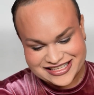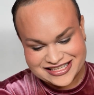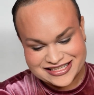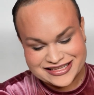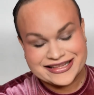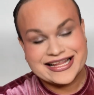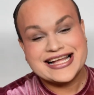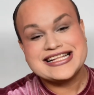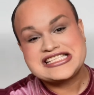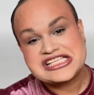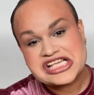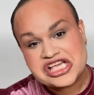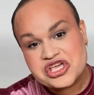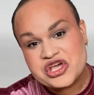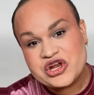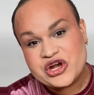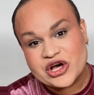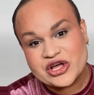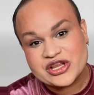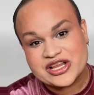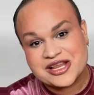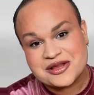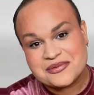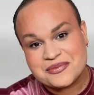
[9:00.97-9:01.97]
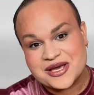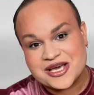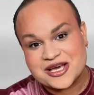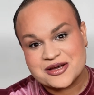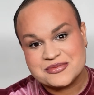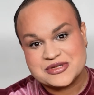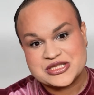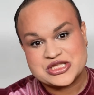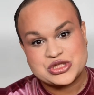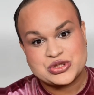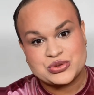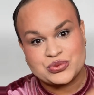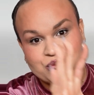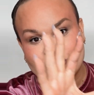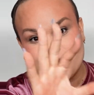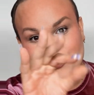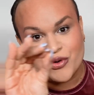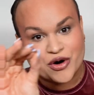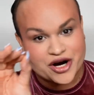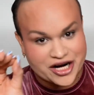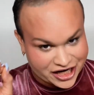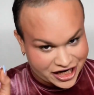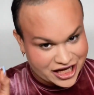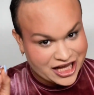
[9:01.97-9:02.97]
That's how you know that the makeup is
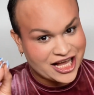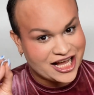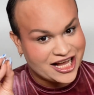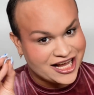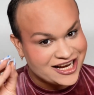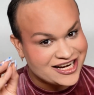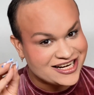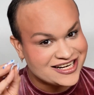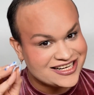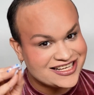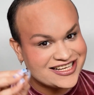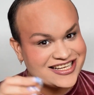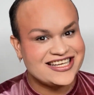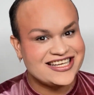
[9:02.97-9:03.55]
working.